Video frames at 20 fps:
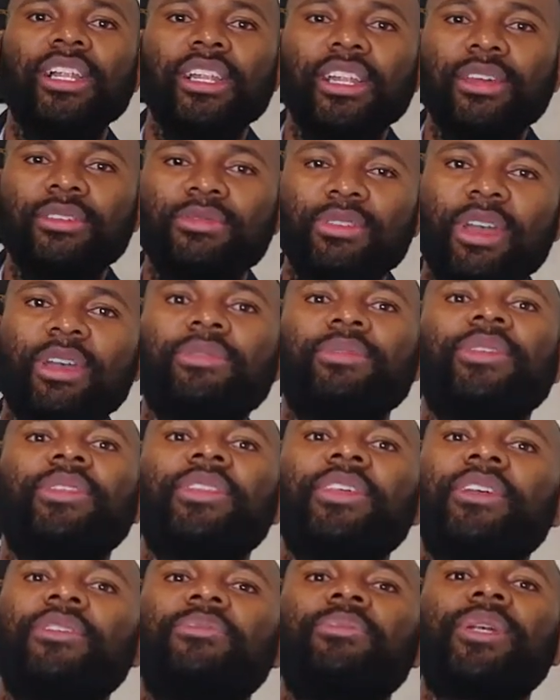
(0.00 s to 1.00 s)
leave
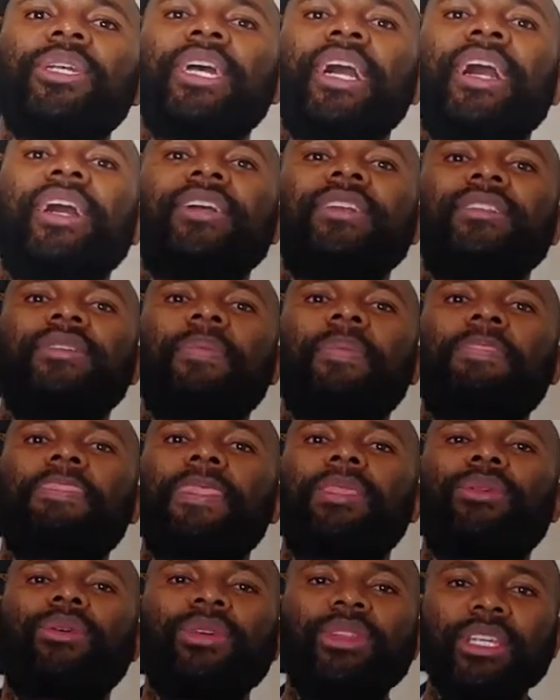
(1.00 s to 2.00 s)
everything behind.
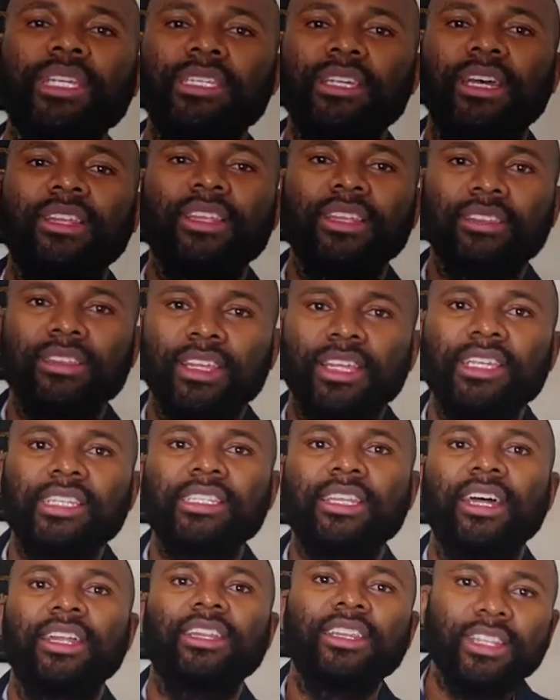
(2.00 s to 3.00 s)
So these are the
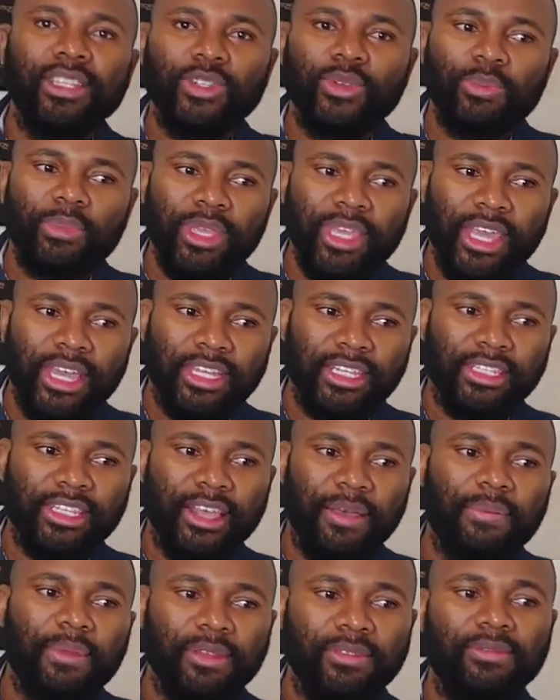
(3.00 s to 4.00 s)
things that need to be
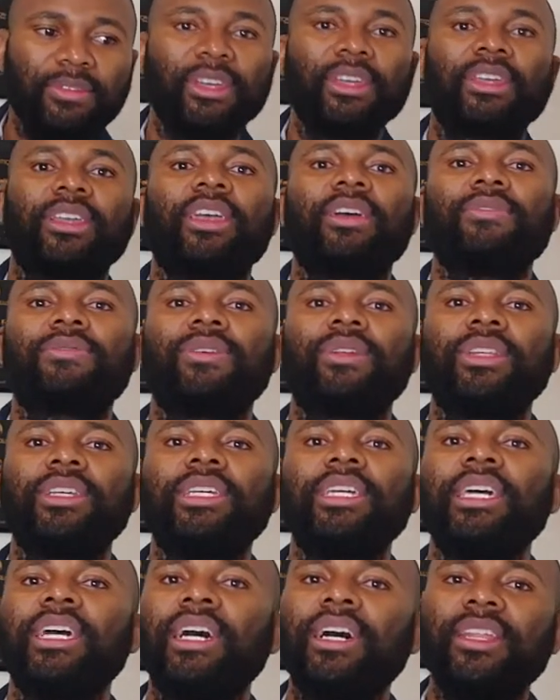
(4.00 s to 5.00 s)
examined very
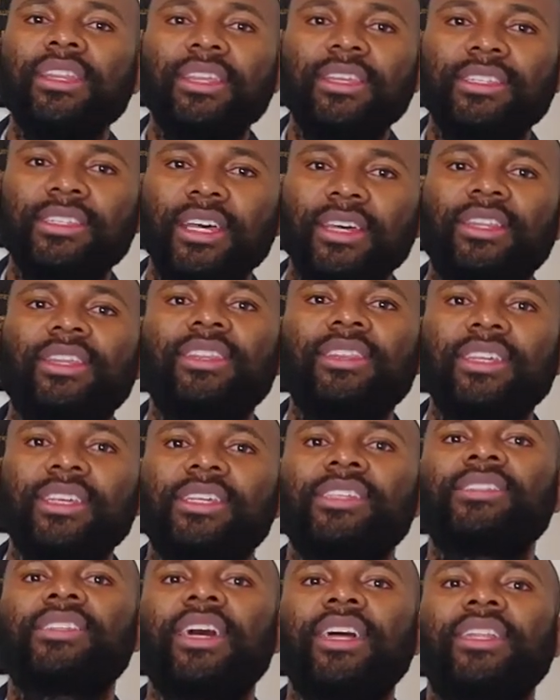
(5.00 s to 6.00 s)
carefully. These are the
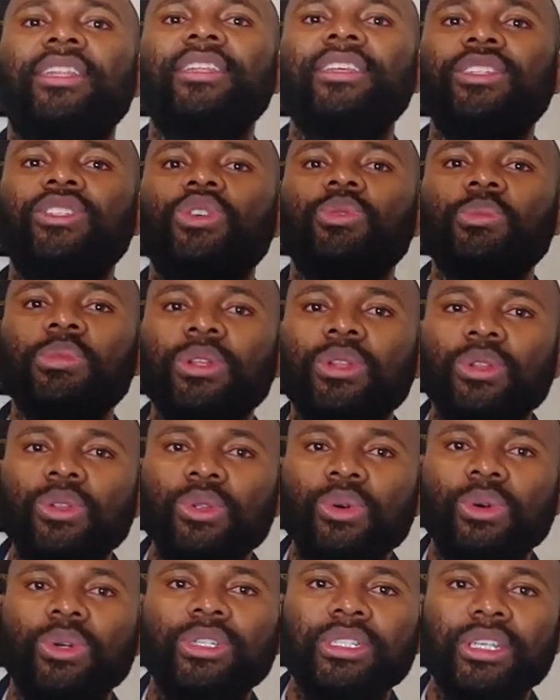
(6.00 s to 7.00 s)
things that need to be
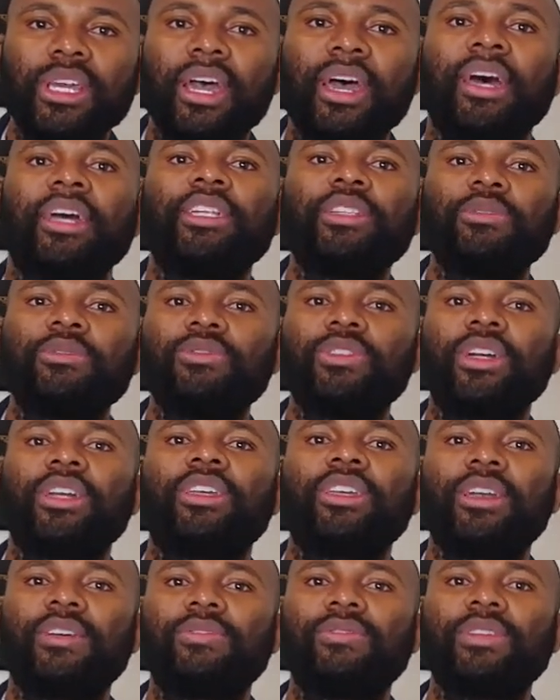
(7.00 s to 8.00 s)
looked at very
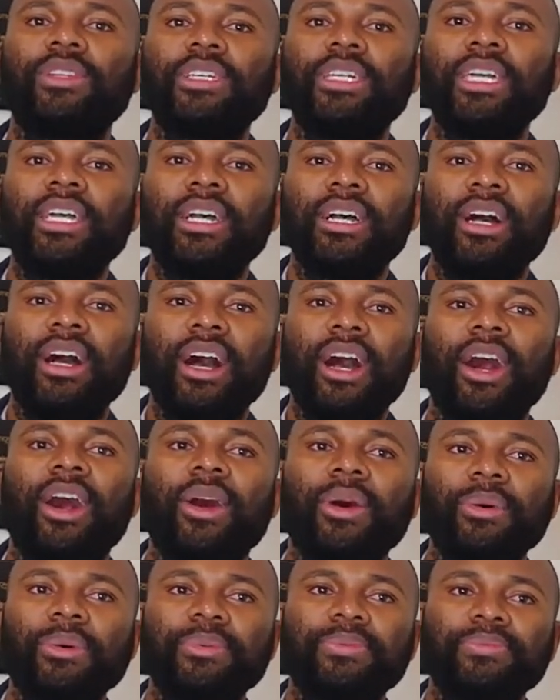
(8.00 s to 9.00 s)
carefully.
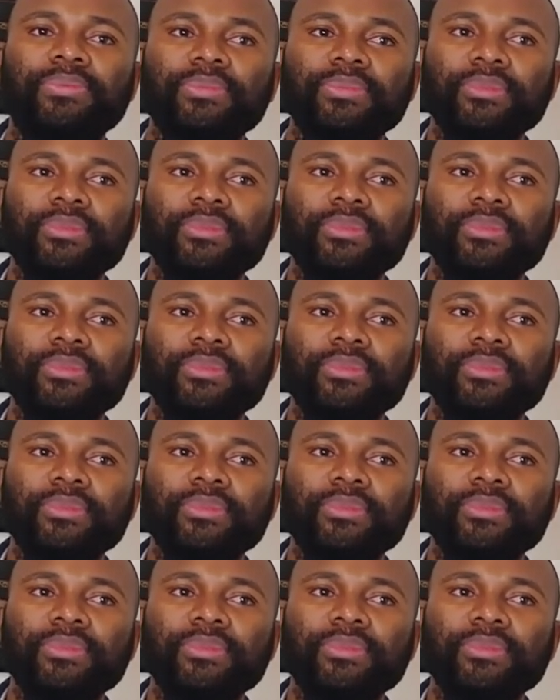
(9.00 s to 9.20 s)
How